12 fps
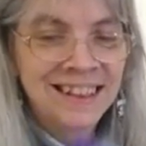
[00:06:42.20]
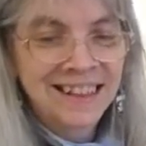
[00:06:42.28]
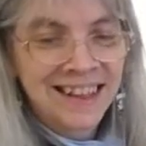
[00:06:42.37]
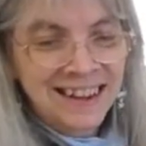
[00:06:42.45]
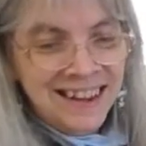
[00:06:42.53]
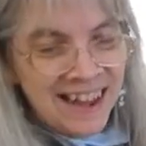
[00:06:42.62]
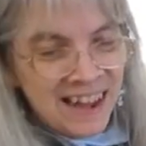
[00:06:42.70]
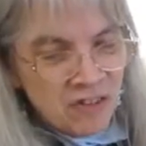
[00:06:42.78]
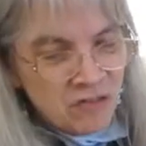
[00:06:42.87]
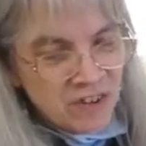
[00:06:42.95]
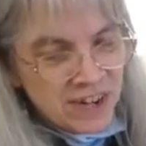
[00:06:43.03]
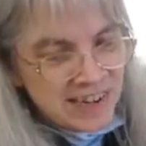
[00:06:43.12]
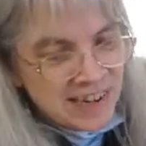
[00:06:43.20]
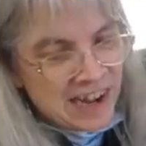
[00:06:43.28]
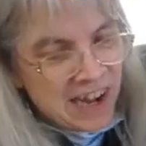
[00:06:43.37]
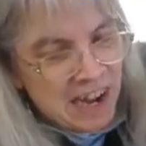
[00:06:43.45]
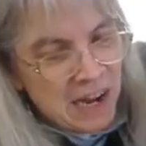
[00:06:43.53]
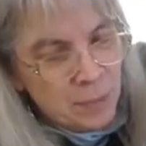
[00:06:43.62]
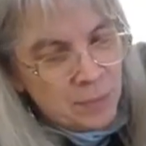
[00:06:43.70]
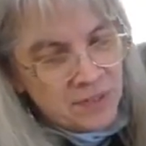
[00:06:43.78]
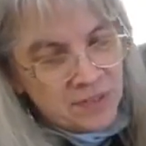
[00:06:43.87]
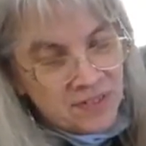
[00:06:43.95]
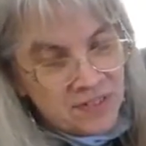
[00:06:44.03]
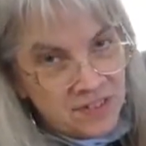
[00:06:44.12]
that every
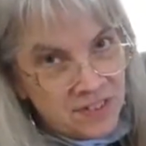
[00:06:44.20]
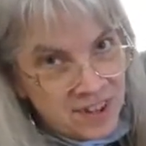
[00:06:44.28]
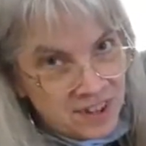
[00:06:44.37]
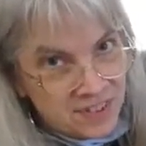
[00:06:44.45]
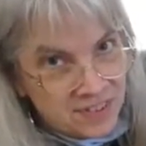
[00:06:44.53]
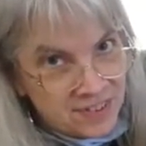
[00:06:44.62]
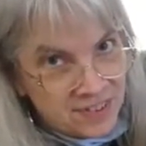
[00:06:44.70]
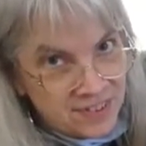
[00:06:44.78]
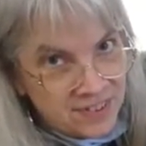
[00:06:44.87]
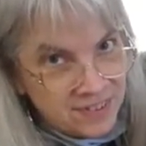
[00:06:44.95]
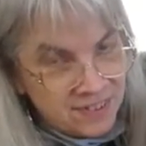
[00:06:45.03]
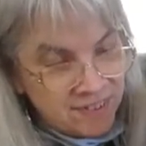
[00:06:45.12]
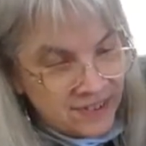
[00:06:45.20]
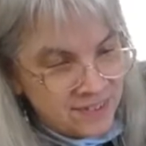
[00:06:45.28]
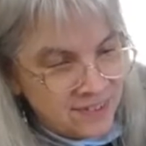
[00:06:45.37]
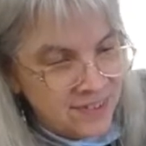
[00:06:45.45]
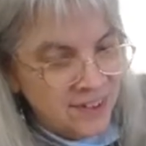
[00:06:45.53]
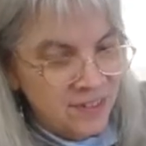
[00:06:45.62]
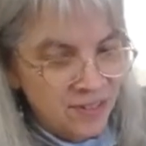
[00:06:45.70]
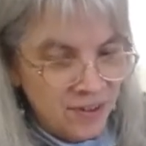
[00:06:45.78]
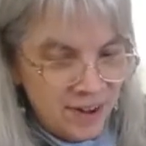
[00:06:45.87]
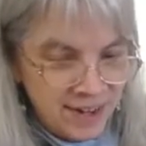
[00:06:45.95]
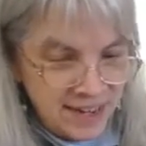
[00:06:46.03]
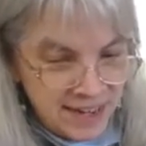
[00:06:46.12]
time the Ziz
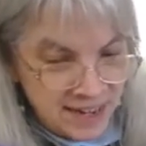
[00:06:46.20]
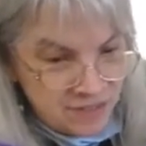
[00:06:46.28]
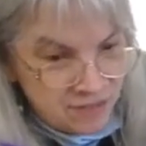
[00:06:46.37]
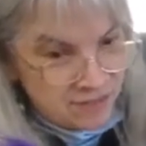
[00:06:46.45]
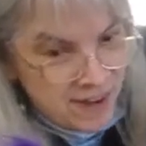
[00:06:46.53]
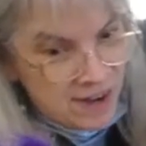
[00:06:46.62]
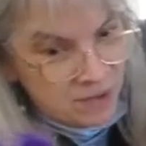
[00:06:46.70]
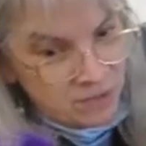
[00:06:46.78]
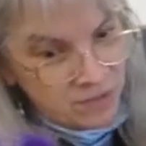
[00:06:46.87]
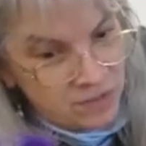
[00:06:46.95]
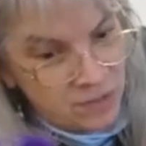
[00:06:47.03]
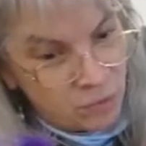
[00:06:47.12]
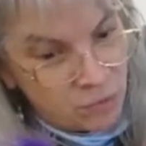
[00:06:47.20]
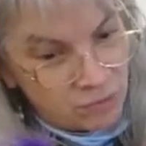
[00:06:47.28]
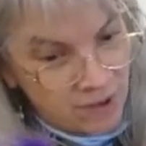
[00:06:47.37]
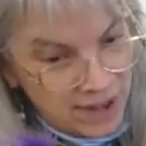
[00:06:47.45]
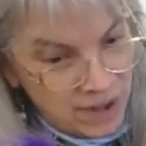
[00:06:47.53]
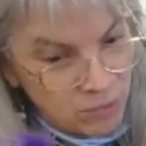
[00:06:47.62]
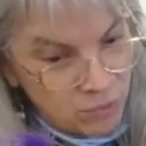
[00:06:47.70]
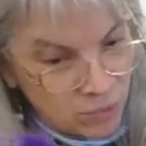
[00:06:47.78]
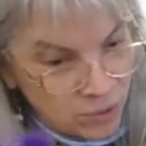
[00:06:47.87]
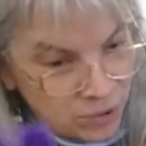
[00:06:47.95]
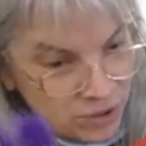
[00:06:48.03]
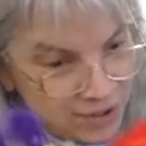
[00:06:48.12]
thought he had found the right
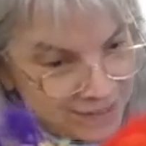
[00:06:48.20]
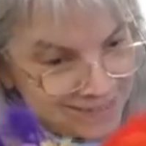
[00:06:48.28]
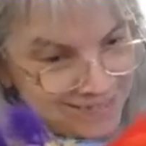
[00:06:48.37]
word,